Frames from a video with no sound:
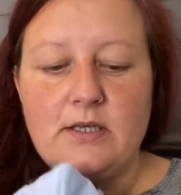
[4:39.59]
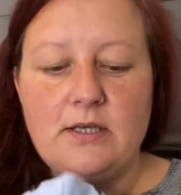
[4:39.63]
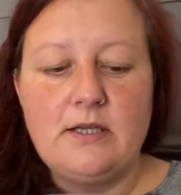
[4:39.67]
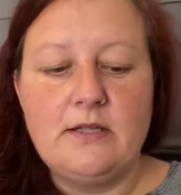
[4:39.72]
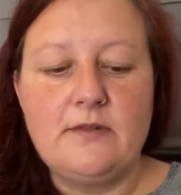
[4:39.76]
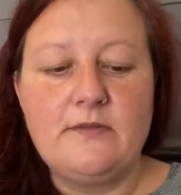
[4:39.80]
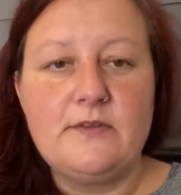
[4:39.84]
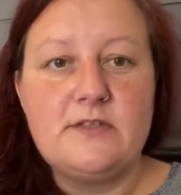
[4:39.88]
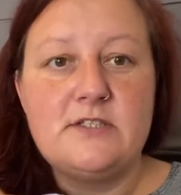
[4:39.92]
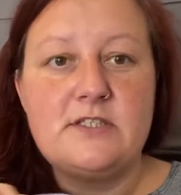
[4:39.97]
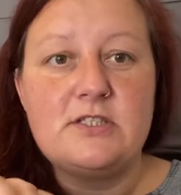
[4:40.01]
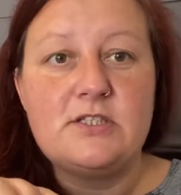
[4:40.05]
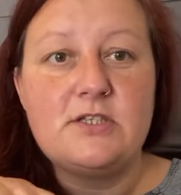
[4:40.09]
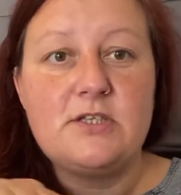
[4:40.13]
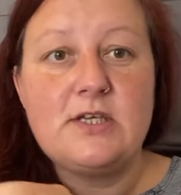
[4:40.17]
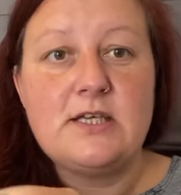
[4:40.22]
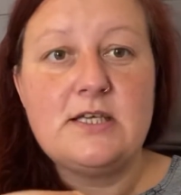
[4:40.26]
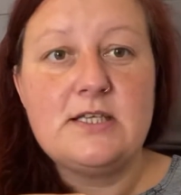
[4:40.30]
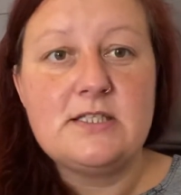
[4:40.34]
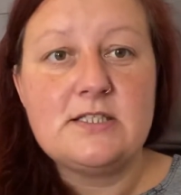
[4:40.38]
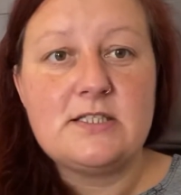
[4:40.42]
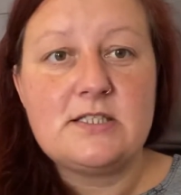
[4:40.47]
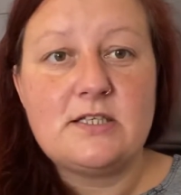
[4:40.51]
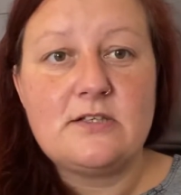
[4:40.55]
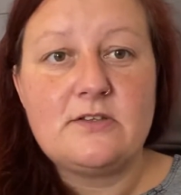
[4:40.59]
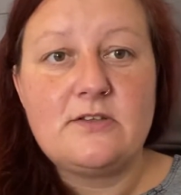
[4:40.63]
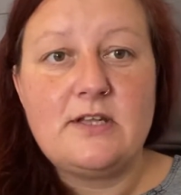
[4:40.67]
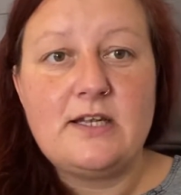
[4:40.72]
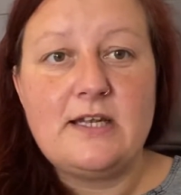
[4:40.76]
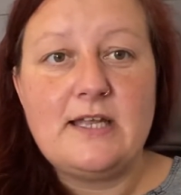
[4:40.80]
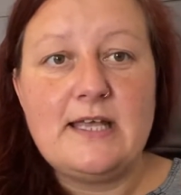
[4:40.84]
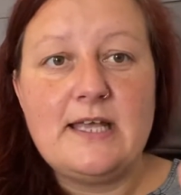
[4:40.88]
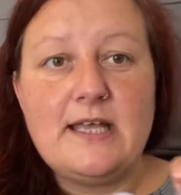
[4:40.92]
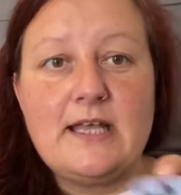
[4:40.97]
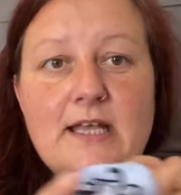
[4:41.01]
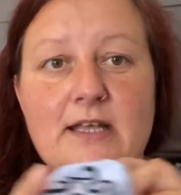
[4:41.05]
And this is your inside of the
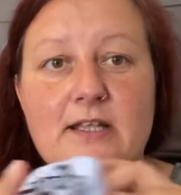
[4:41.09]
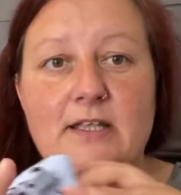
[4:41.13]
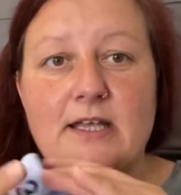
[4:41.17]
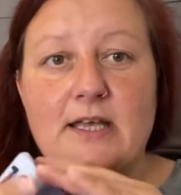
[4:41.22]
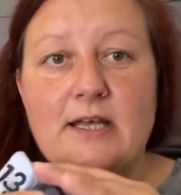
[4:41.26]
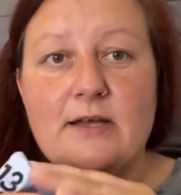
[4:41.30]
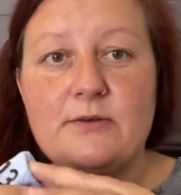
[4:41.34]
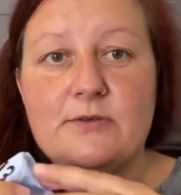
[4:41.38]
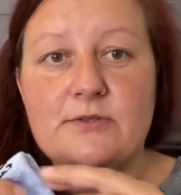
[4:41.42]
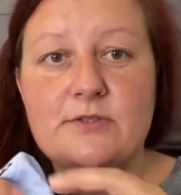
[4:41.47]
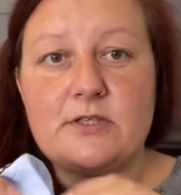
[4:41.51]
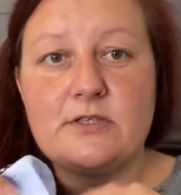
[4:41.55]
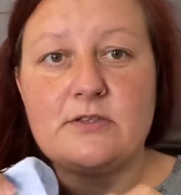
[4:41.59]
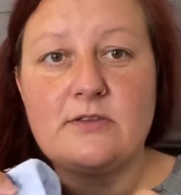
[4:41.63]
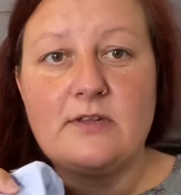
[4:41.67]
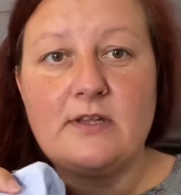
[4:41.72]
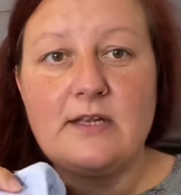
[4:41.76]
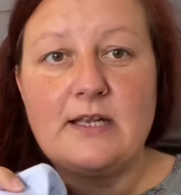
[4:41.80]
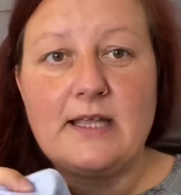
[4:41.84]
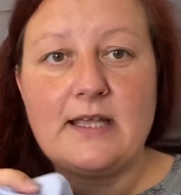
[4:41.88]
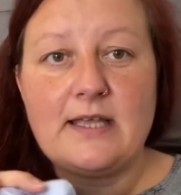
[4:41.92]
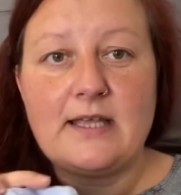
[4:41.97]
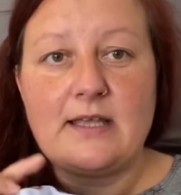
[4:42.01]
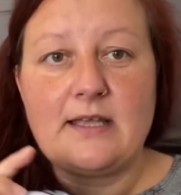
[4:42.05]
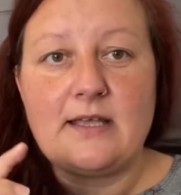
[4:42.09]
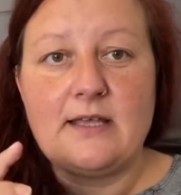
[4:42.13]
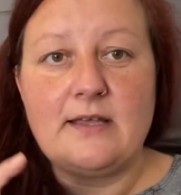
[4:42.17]
leg and your outside of the leg.